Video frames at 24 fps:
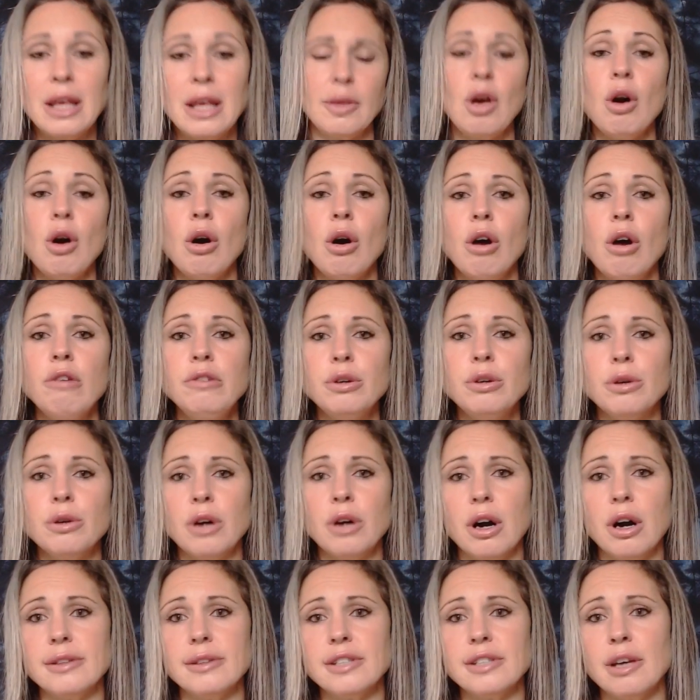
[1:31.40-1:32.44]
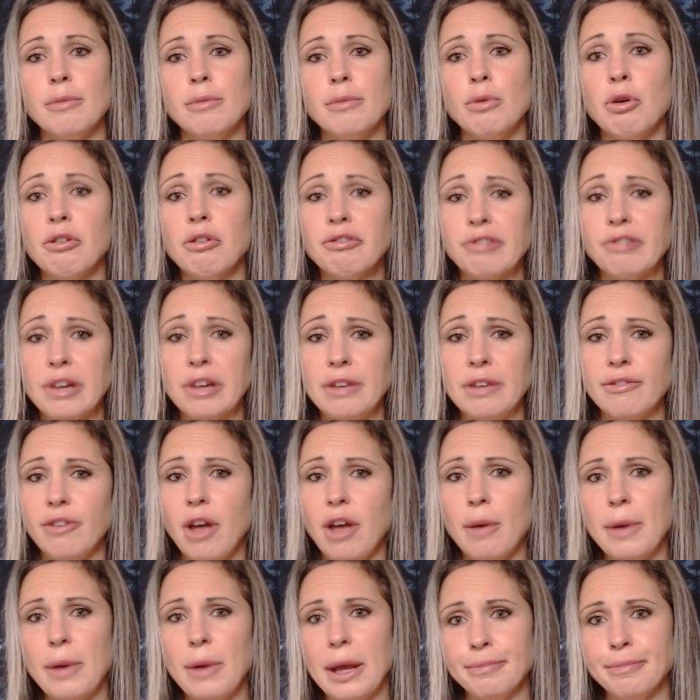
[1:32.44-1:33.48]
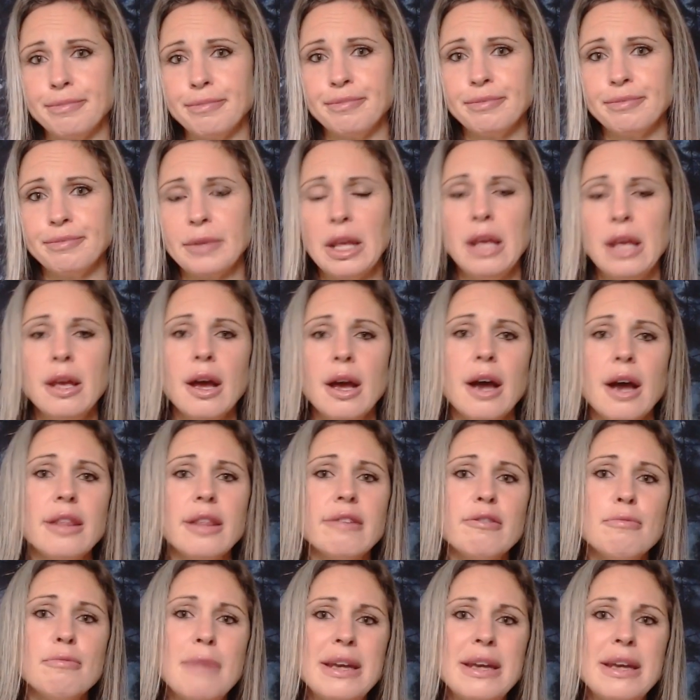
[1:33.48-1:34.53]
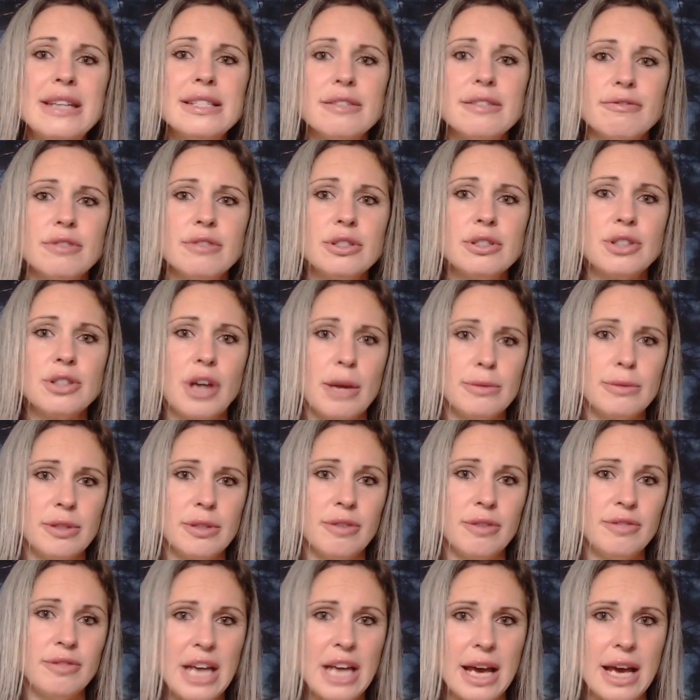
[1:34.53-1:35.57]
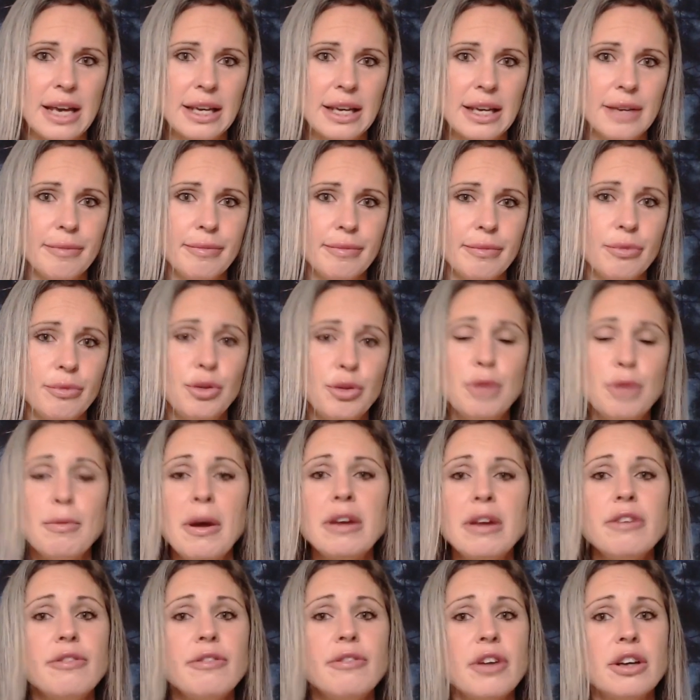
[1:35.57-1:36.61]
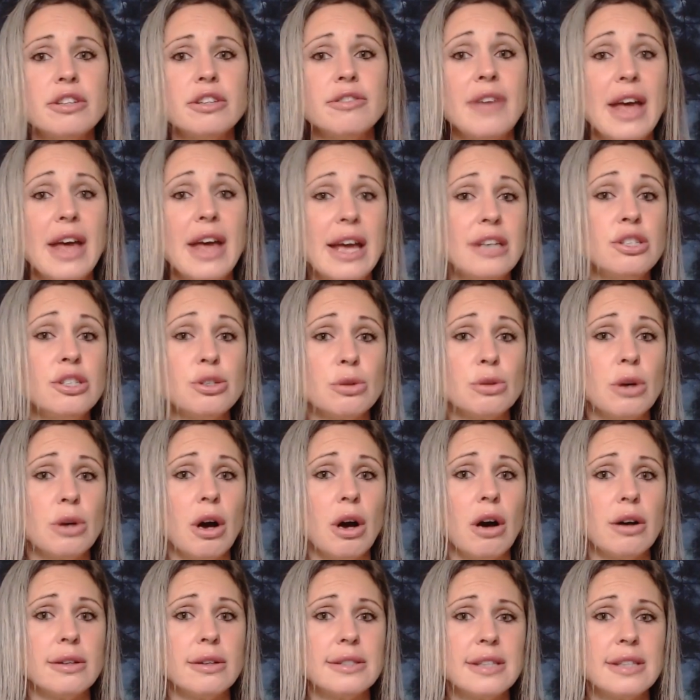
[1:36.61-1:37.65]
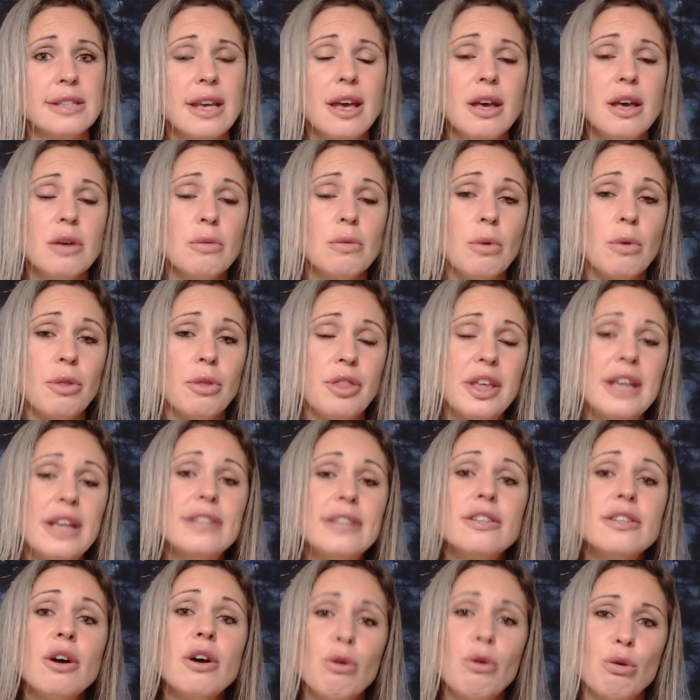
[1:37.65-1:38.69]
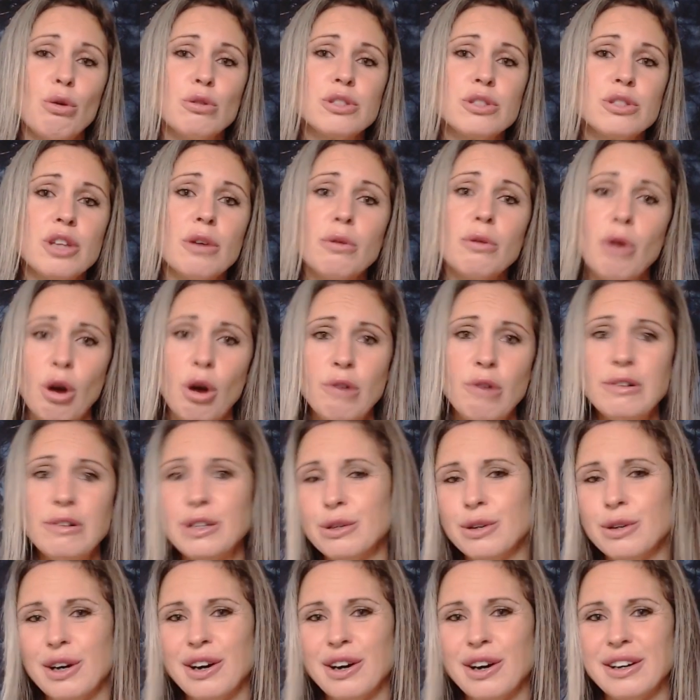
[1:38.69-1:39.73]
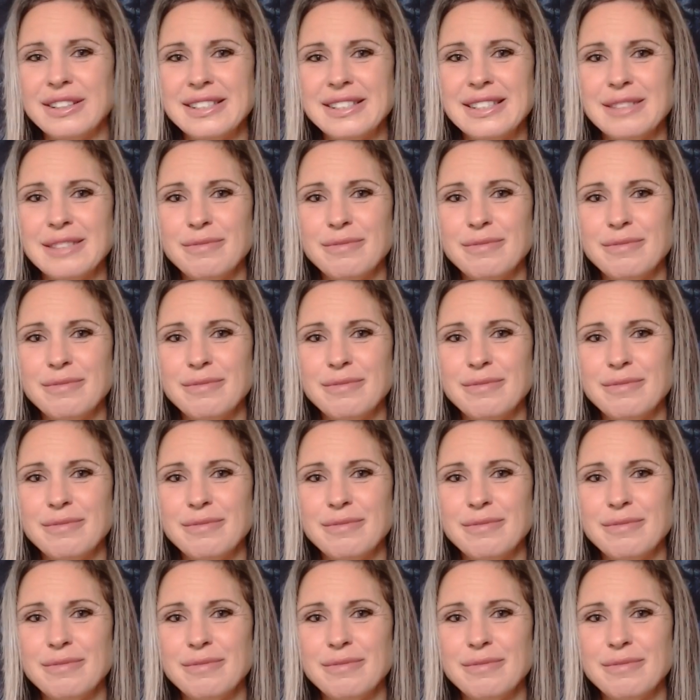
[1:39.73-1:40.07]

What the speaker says: Oracle cards are more free-flowing, and there are many different types of deck. You might have heard of angel cards. Well, these are also oracle cards.